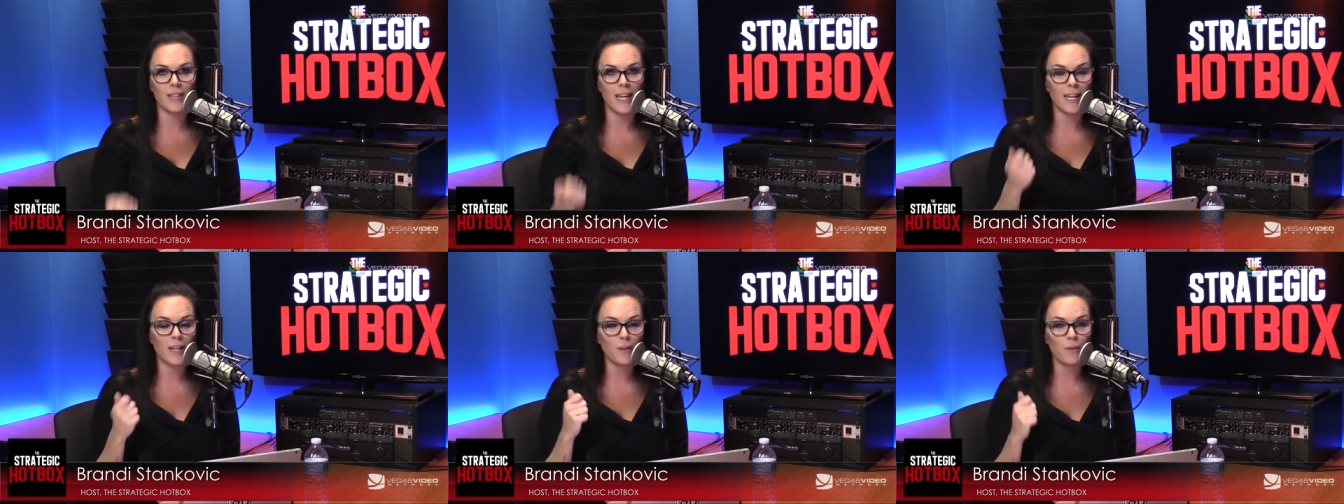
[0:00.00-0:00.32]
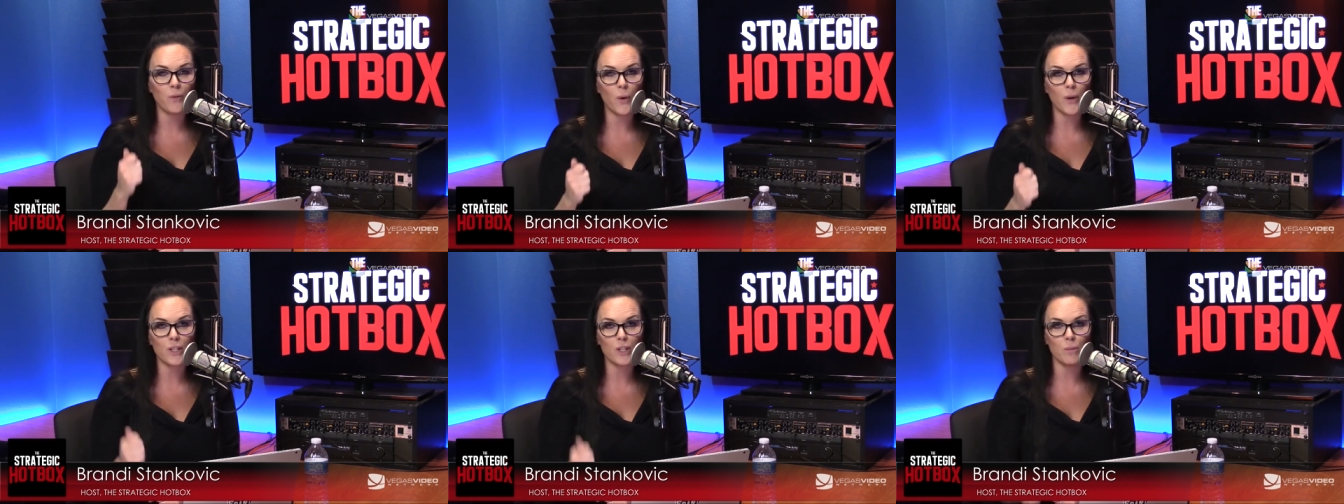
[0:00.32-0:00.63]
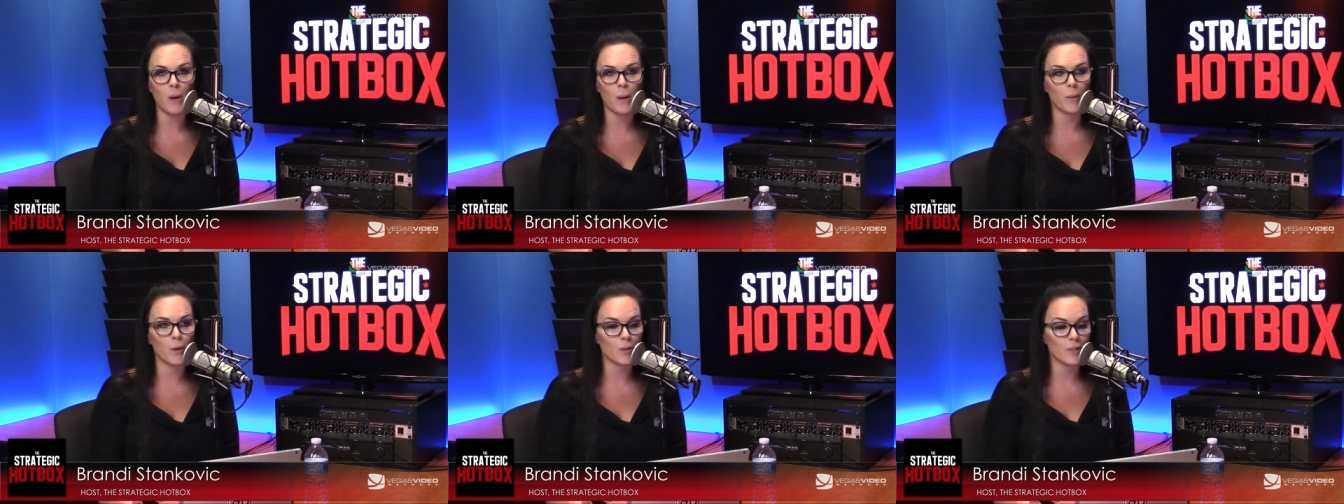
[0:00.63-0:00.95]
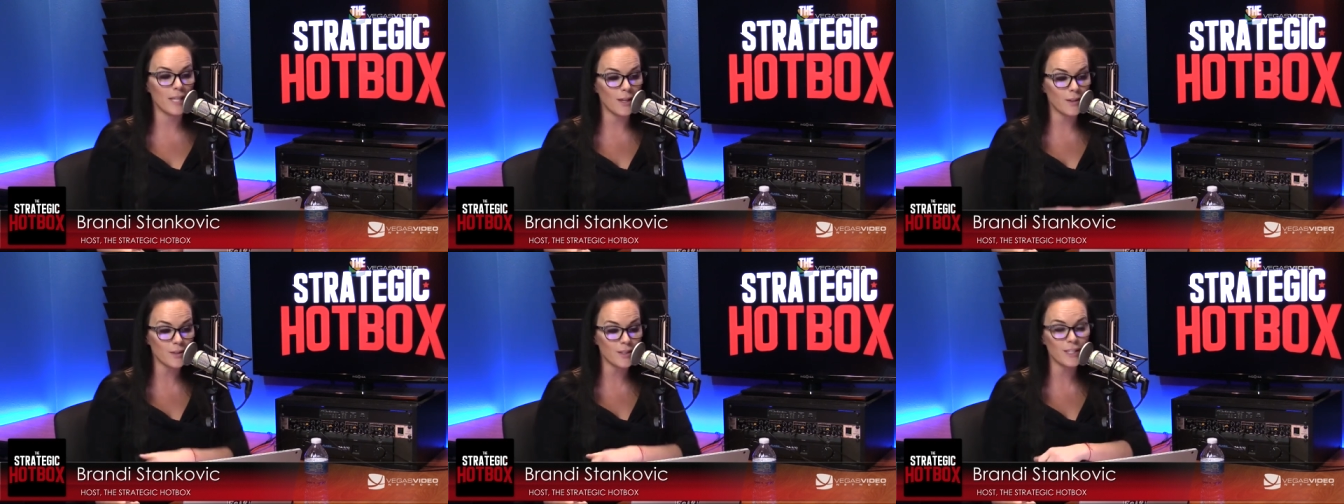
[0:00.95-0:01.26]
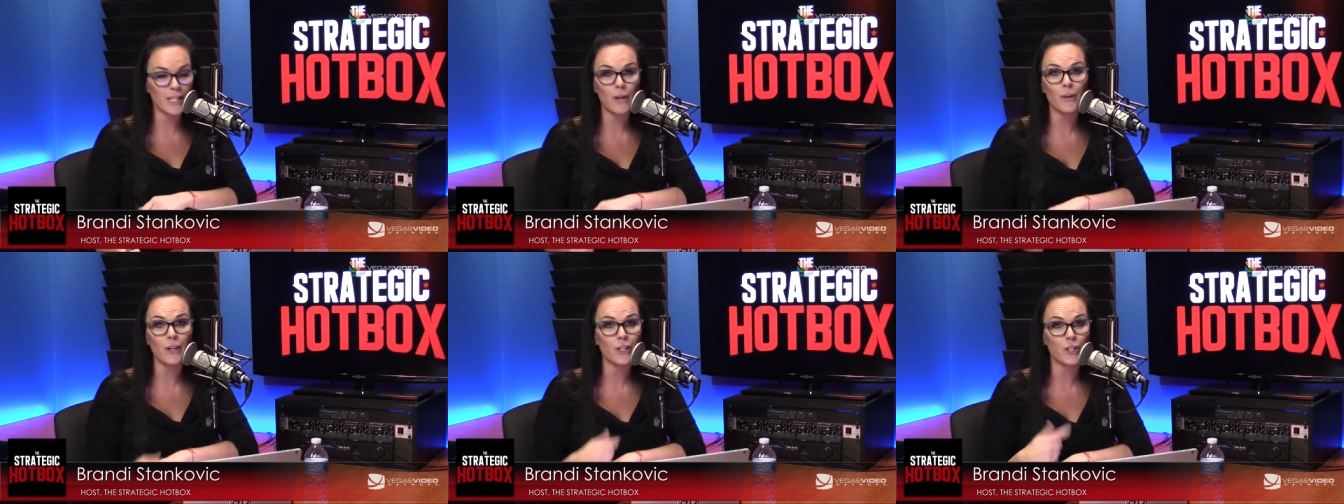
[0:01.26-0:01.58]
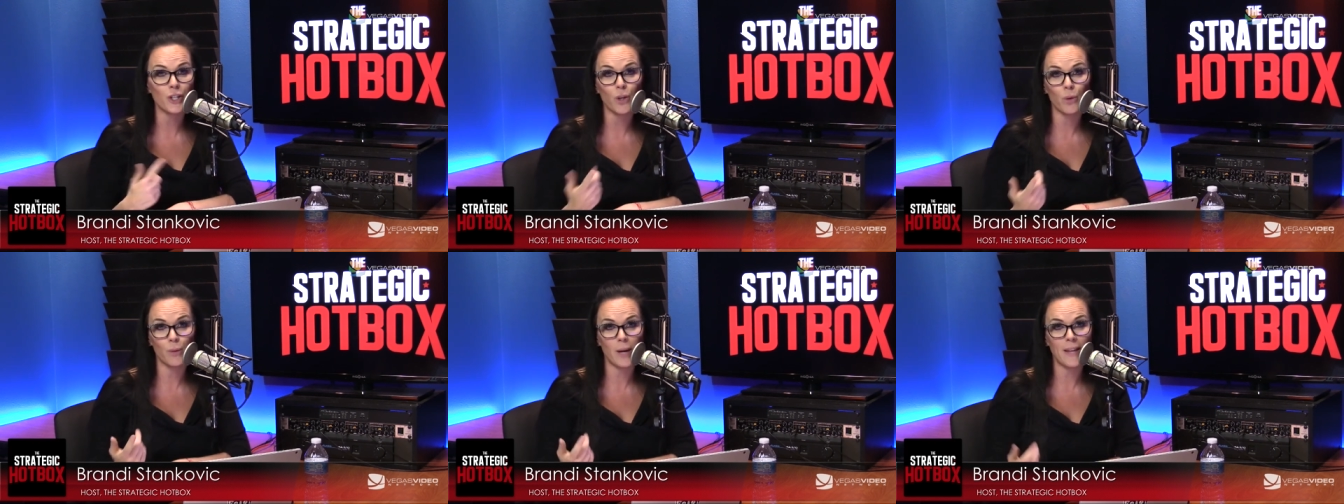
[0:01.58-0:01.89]
Take a voice memo. Tell Siri,
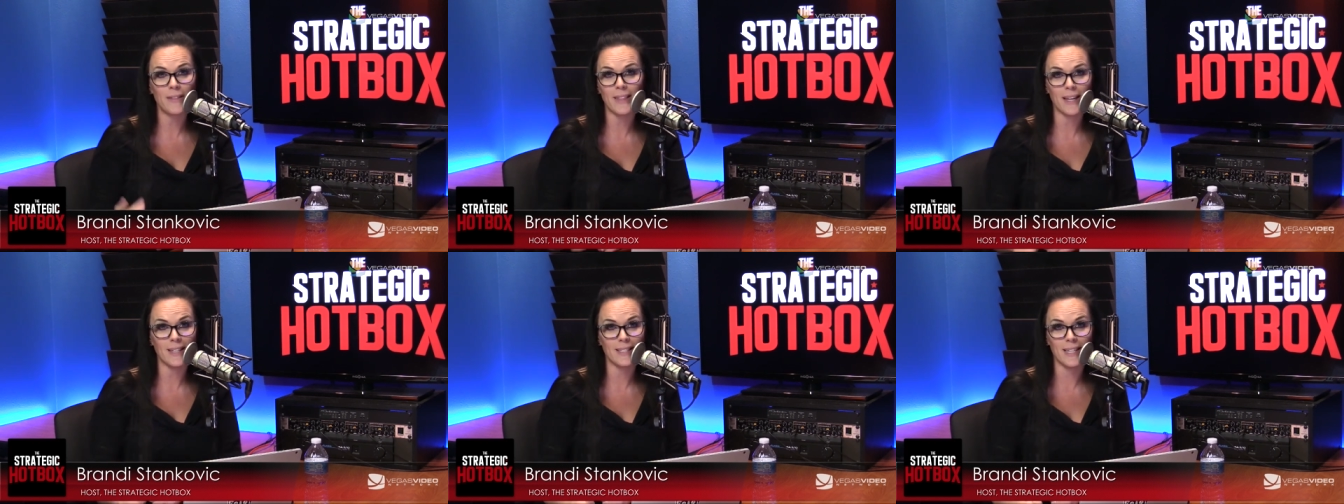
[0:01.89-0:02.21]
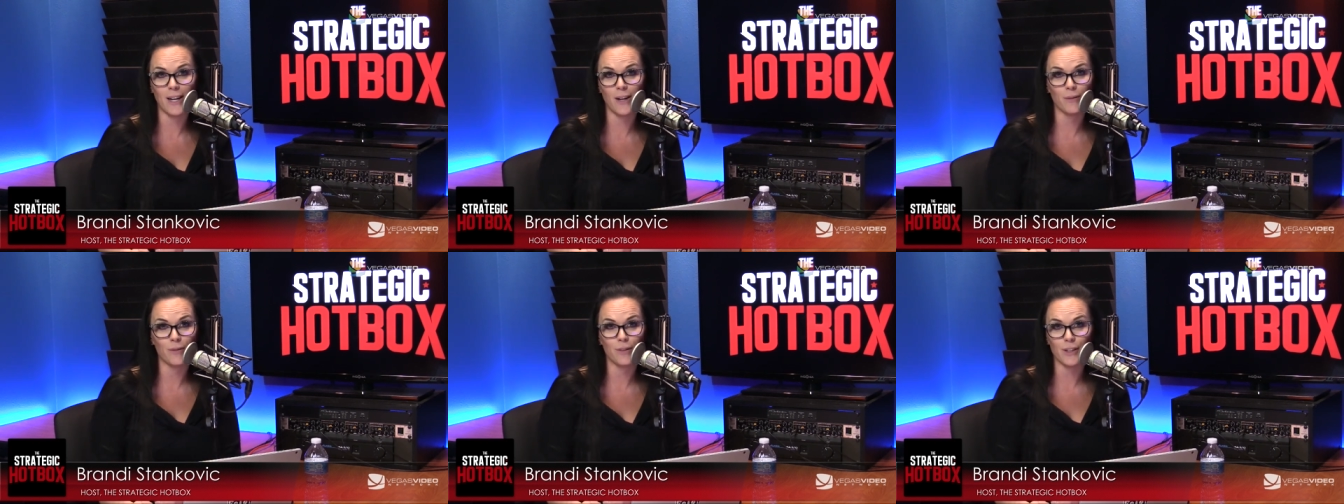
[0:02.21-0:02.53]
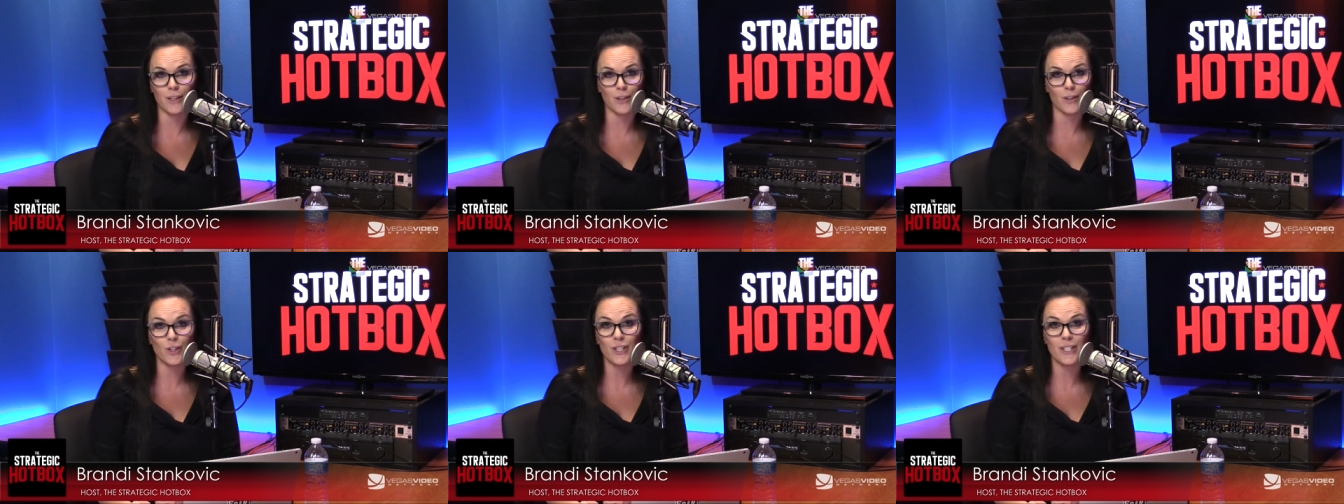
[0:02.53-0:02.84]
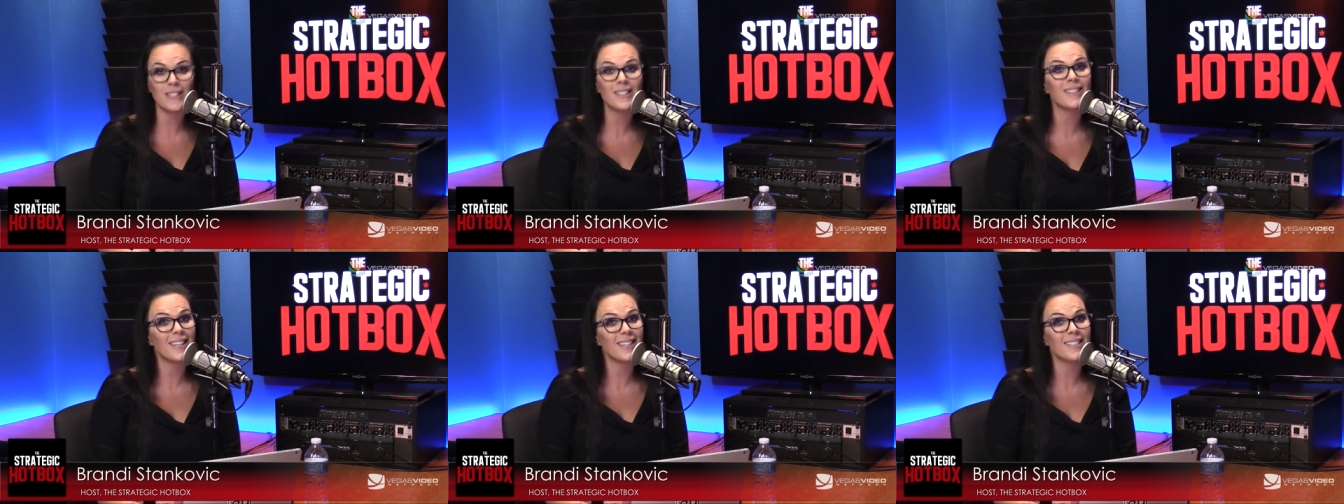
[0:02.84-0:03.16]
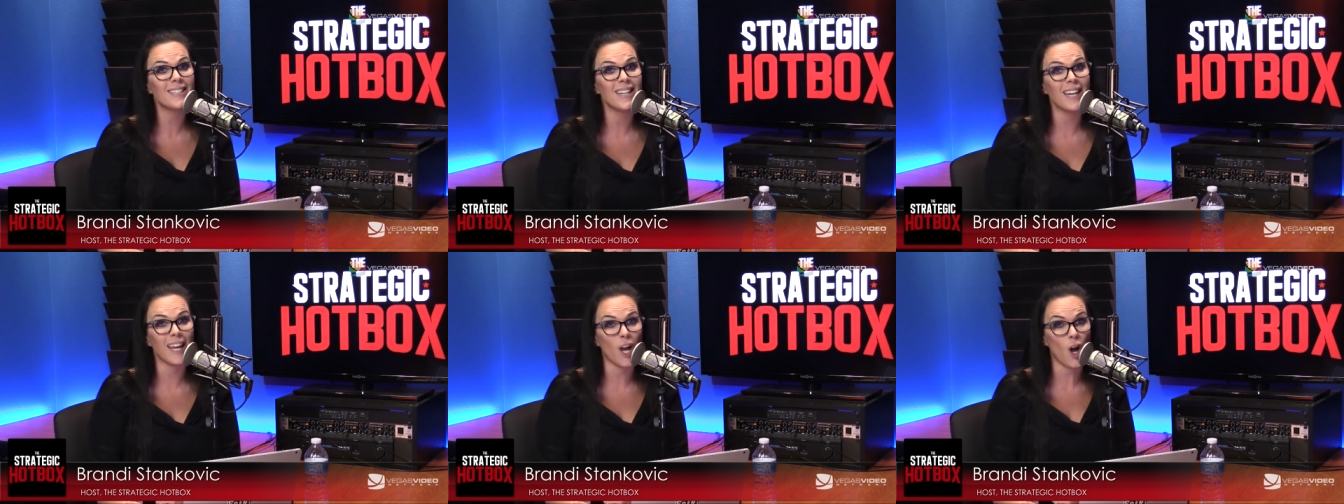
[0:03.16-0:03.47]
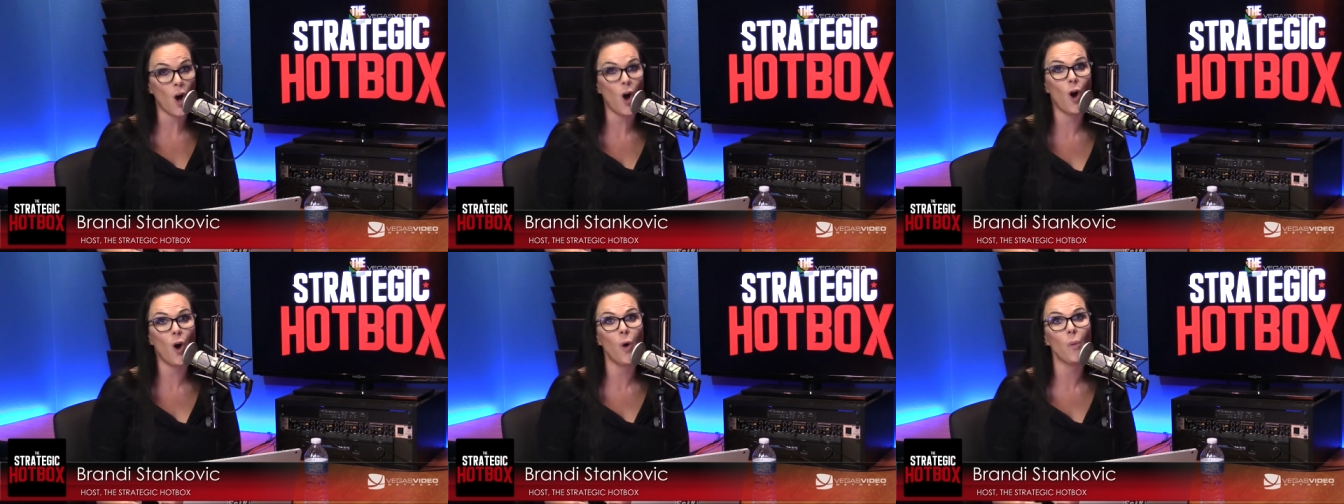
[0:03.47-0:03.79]
she'll write that down for you. She's listening
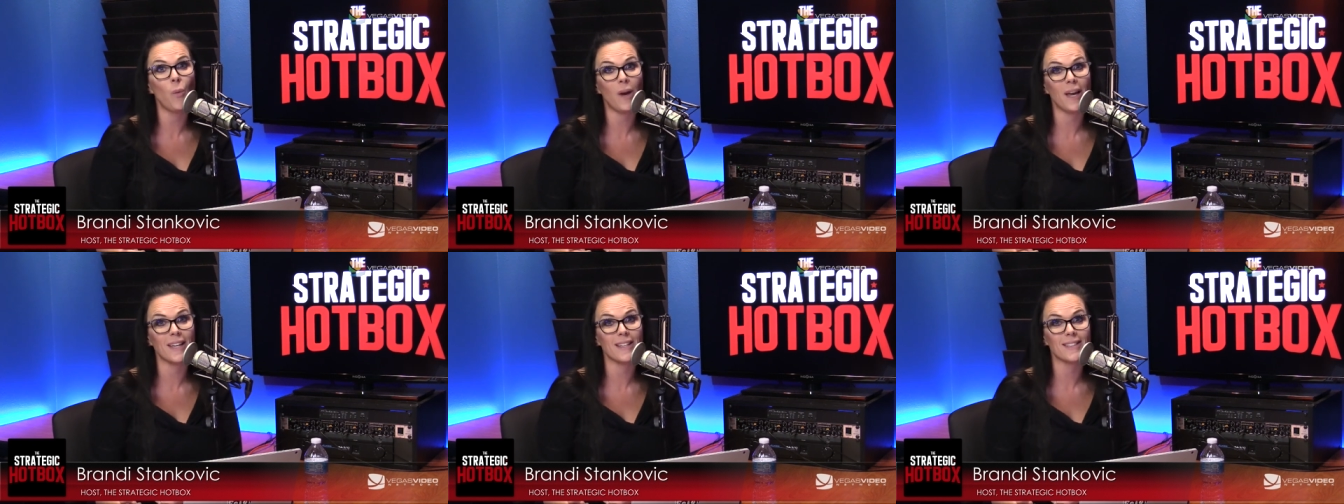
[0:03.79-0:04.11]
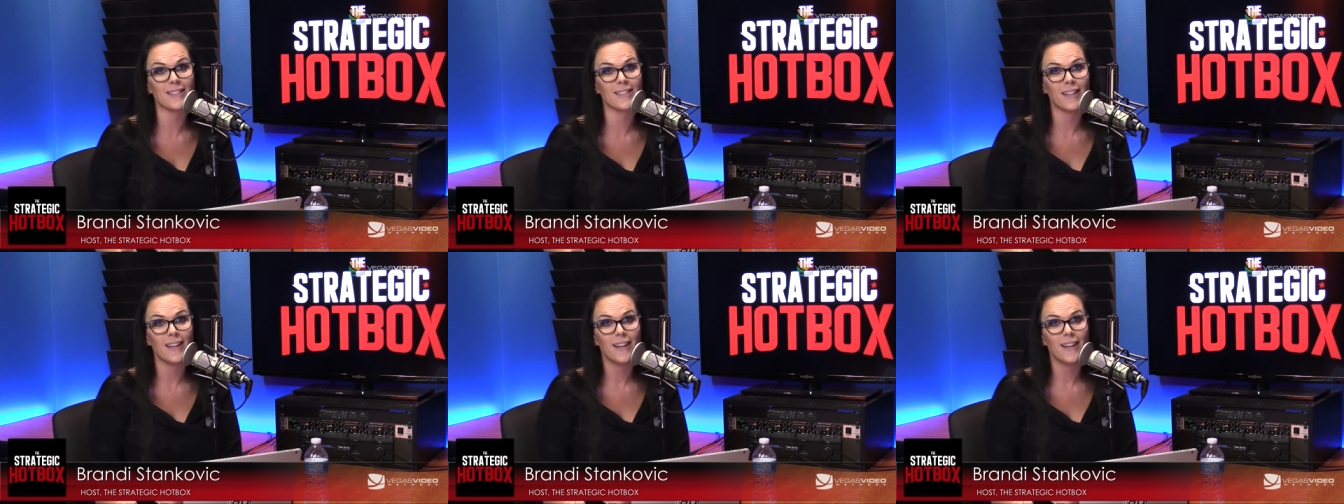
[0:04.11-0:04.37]
always.